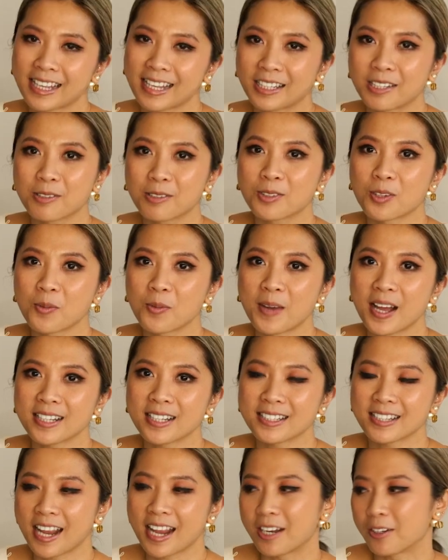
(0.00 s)
Thank you so
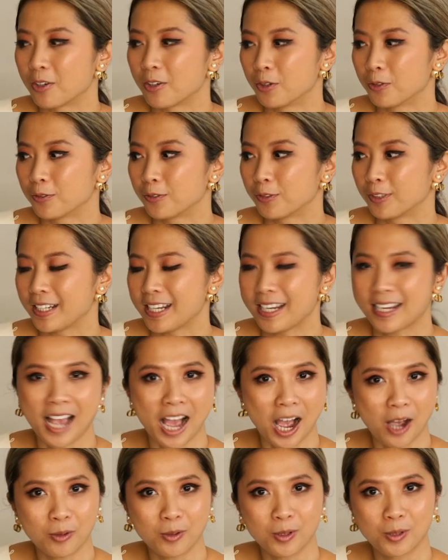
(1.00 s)
much, and hopefully
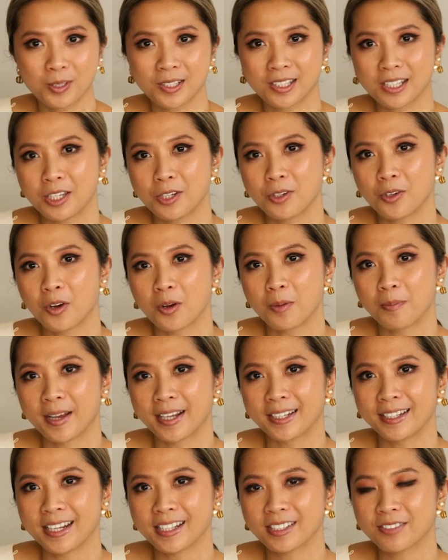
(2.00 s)
I will see you on
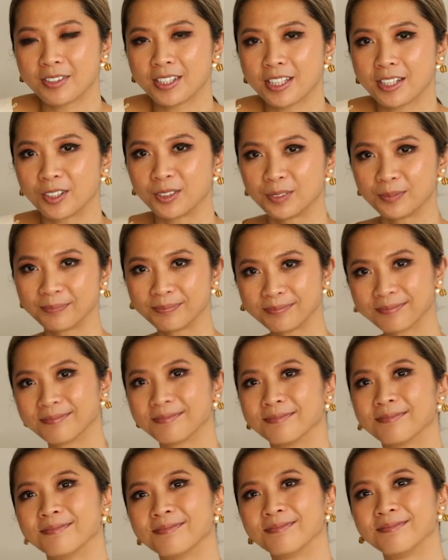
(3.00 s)
my next video.
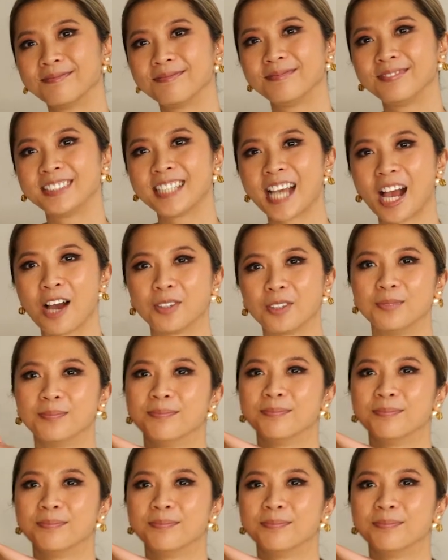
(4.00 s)
Ciao!